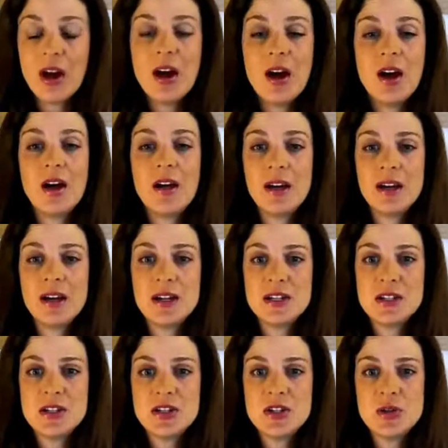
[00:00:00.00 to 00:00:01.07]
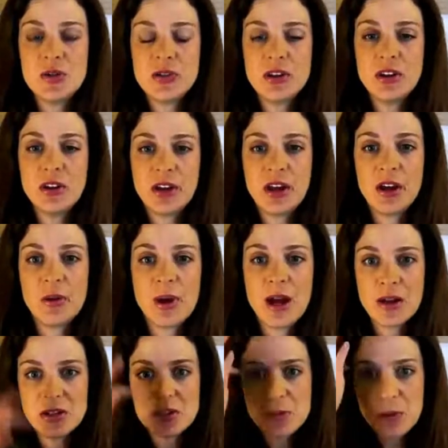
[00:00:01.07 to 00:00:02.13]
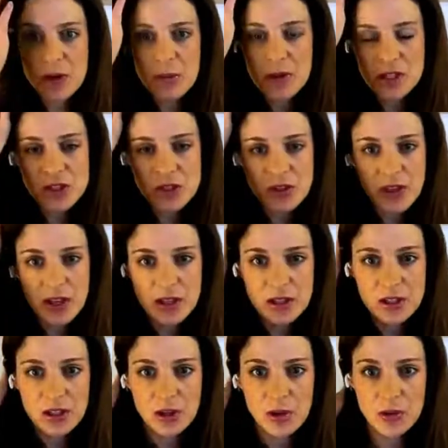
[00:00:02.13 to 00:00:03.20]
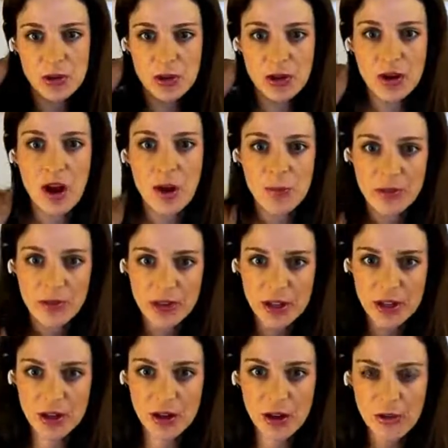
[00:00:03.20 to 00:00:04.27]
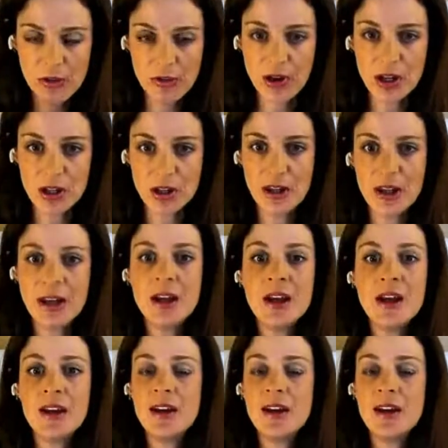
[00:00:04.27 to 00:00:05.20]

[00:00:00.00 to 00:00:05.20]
and you start looking around and want to make sure that you're compensated fairly.